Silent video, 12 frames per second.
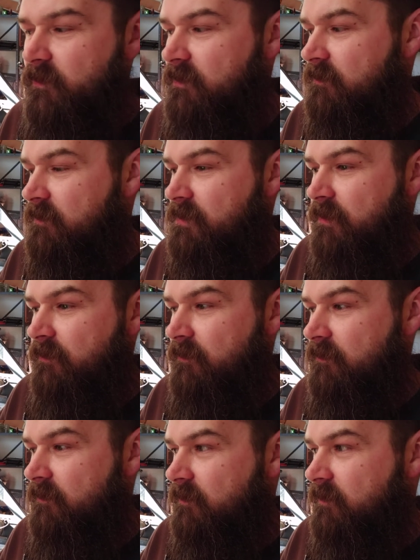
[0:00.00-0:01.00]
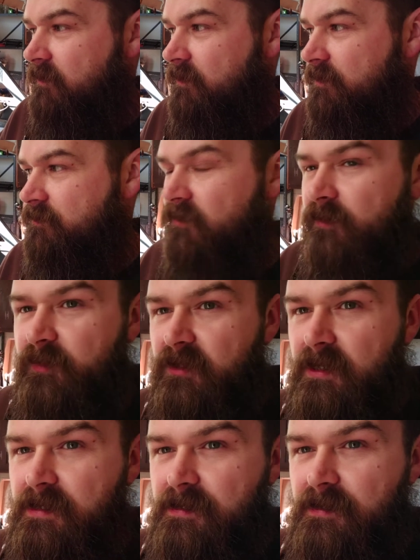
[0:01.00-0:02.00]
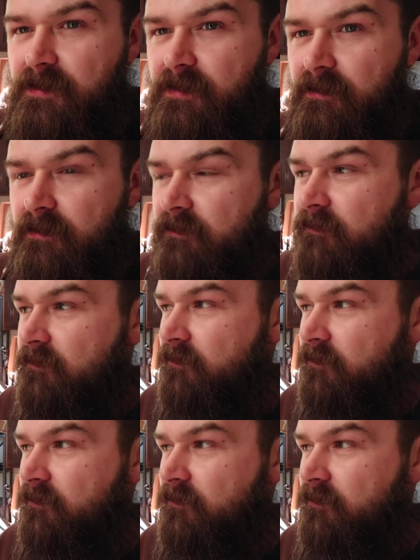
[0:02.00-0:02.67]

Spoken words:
wheels. The drill press is on